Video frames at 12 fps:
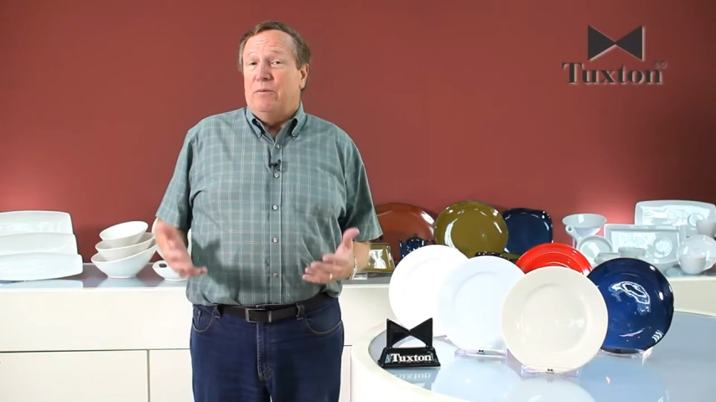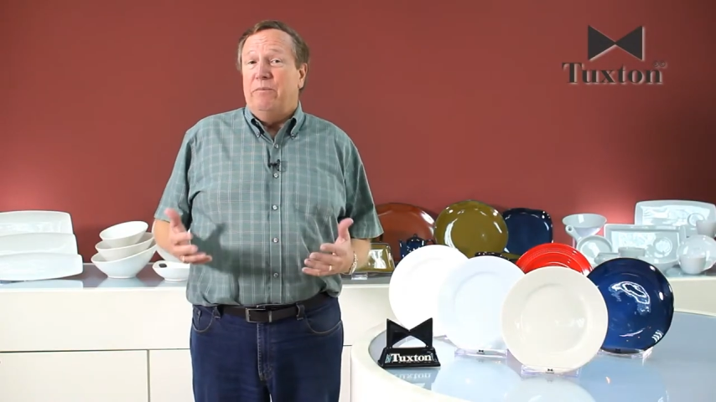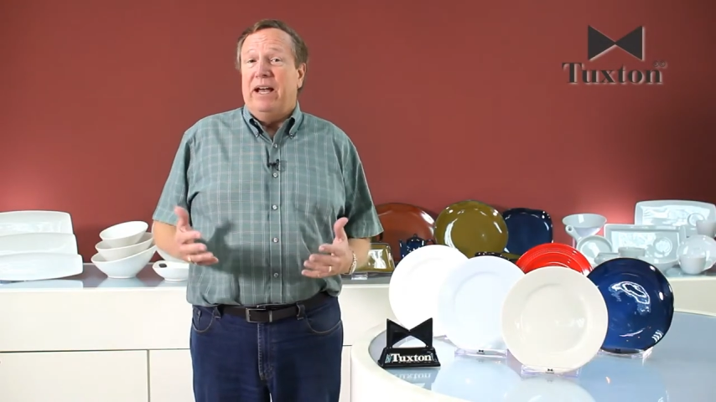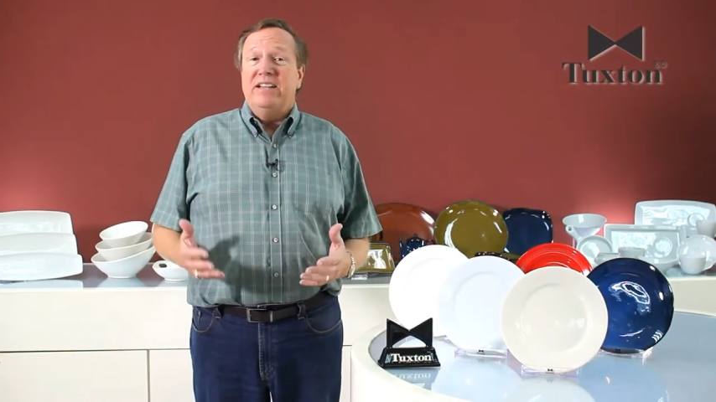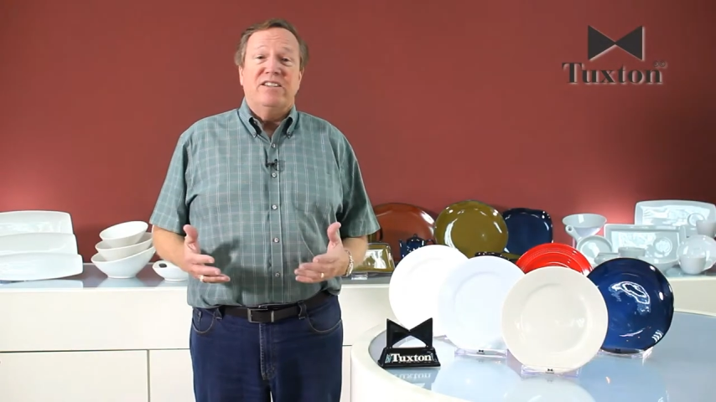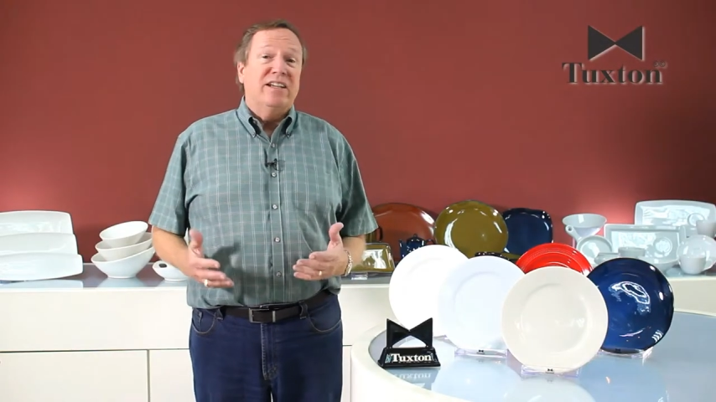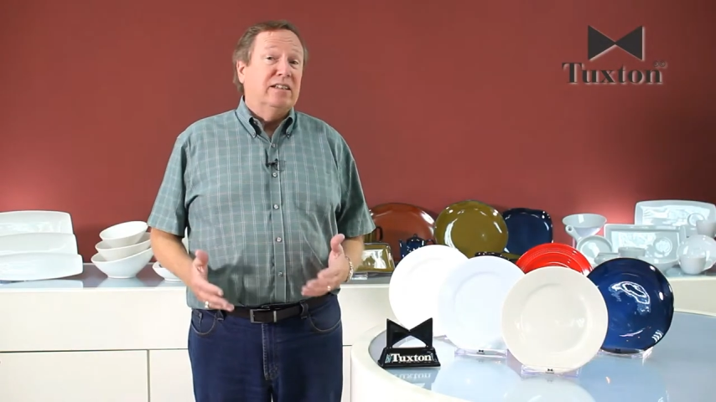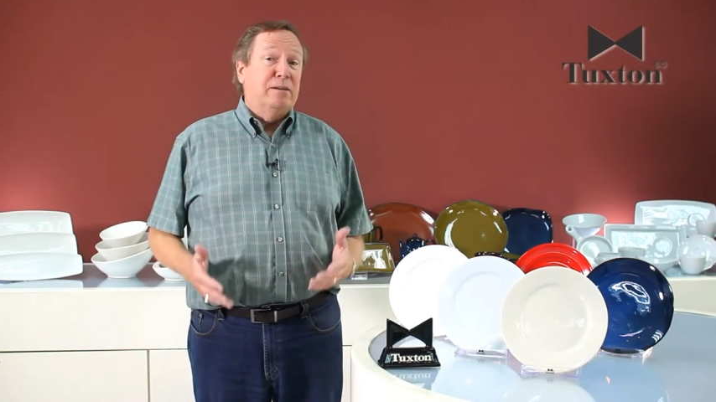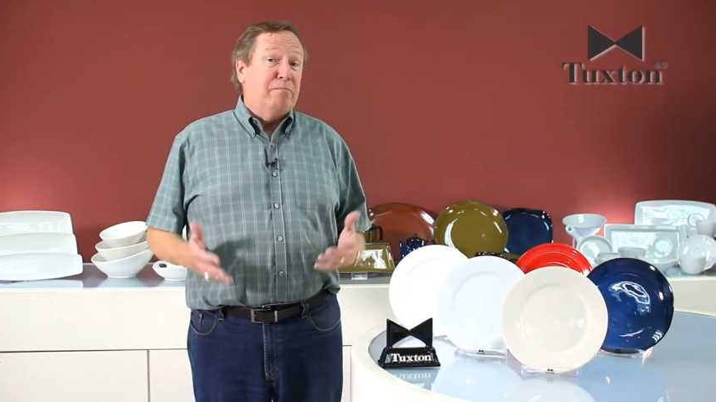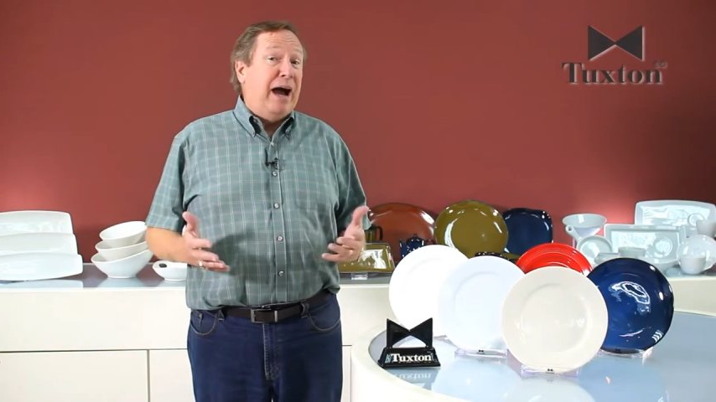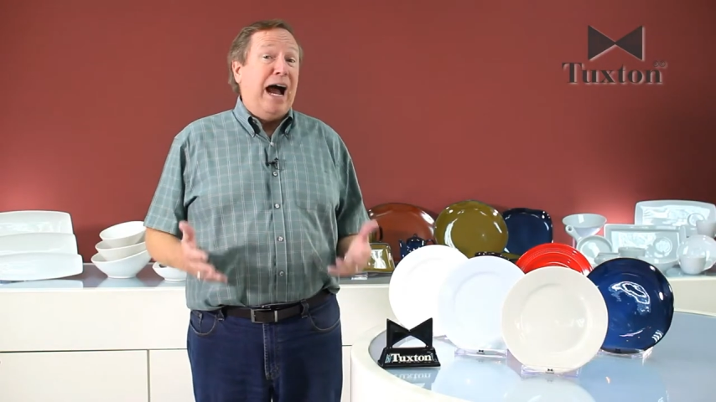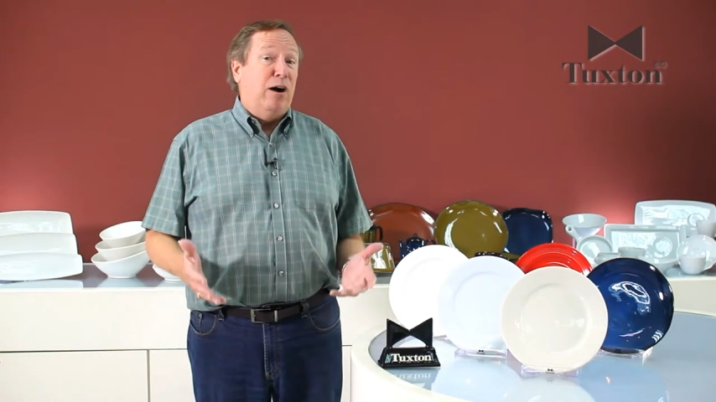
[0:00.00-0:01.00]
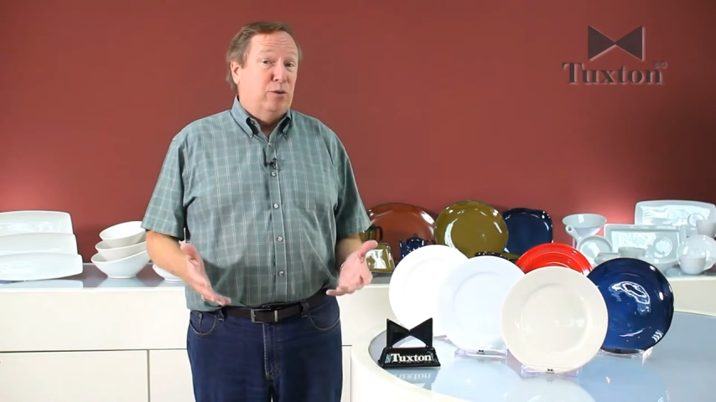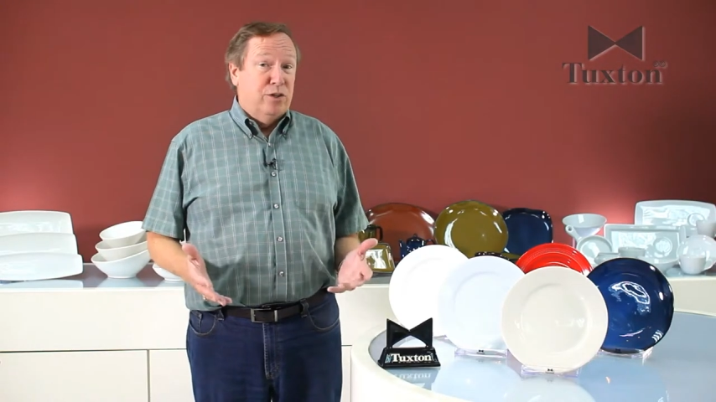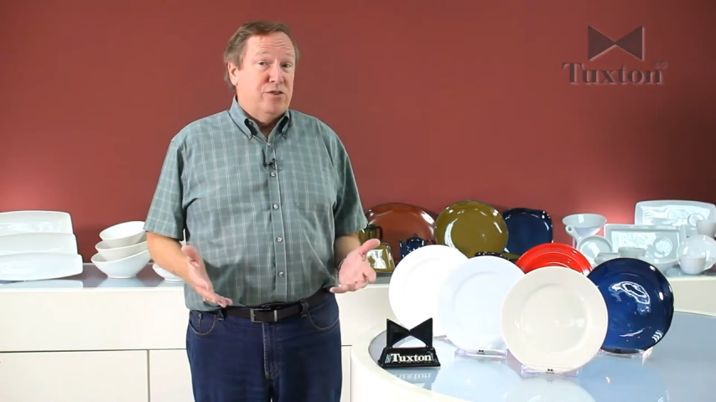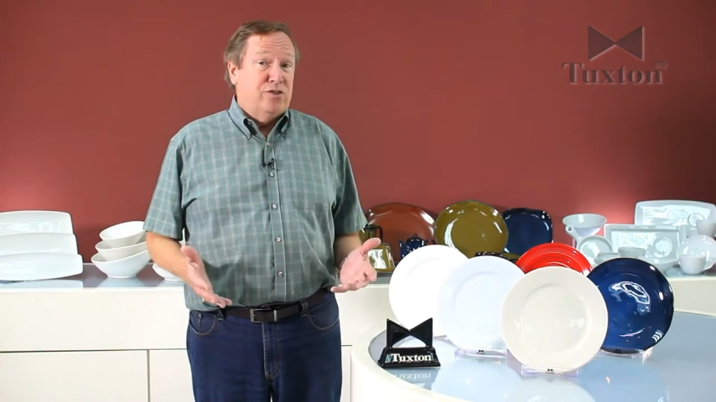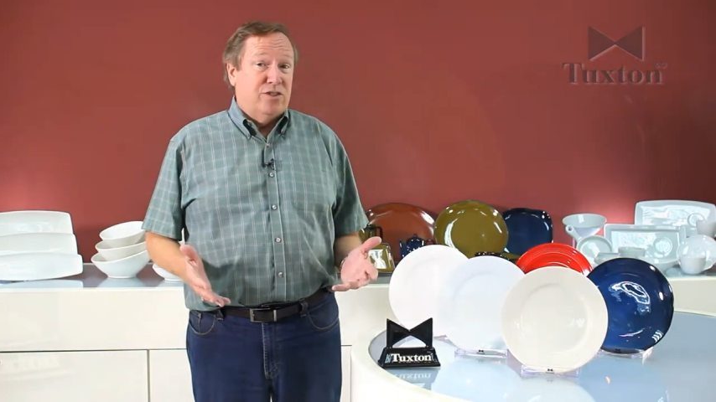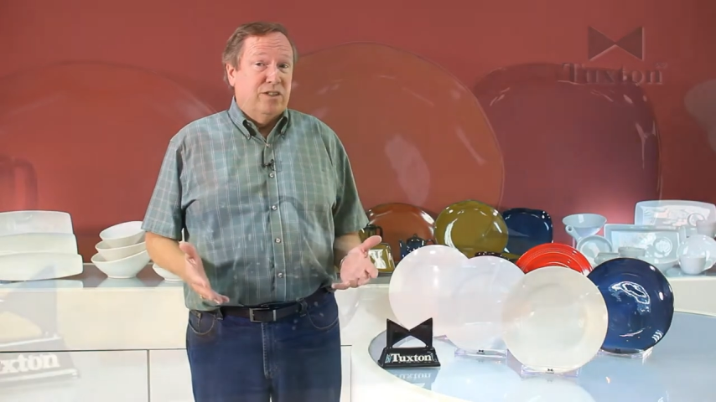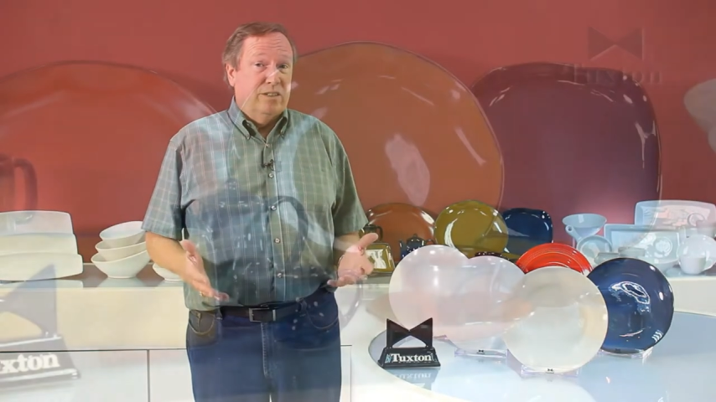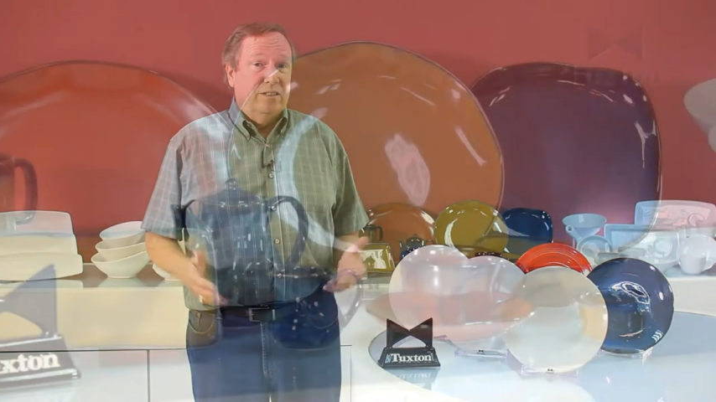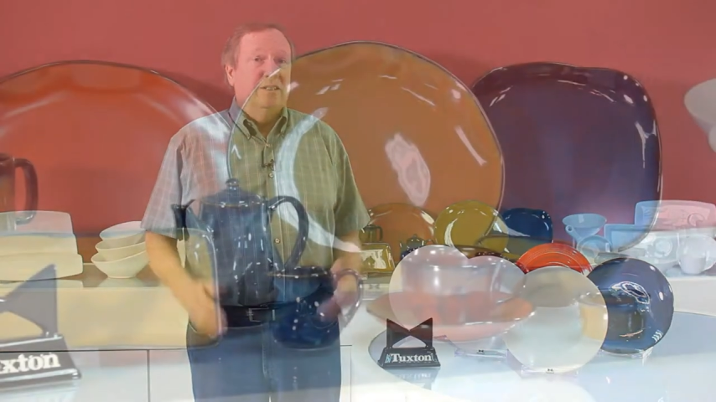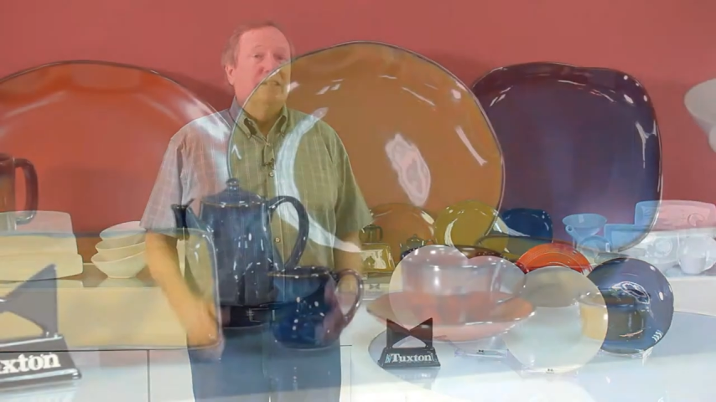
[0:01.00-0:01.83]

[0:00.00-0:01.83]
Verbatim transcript: they're basically powders